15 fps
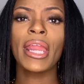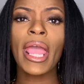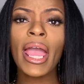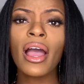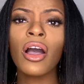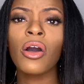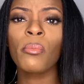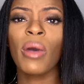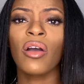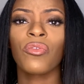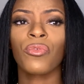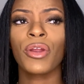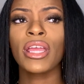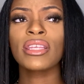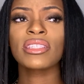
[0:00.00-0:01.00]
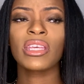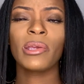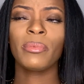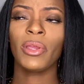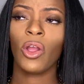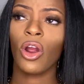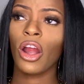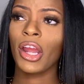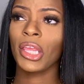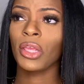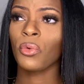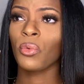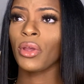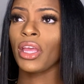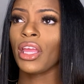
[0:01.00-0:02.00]
Now my friends hear me
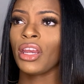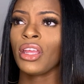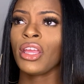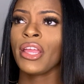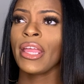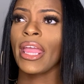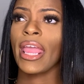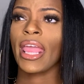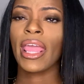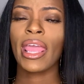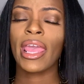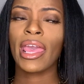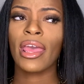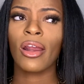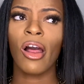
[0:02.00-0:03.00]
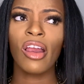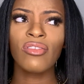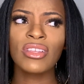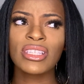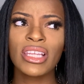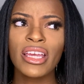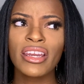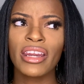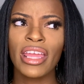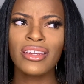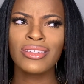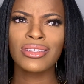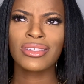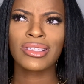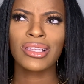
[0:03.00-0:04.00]
arguing, and all of a sudden they
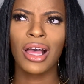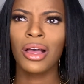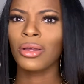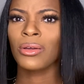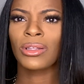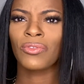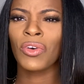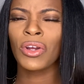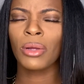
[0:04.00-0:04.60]
just hung up the phone.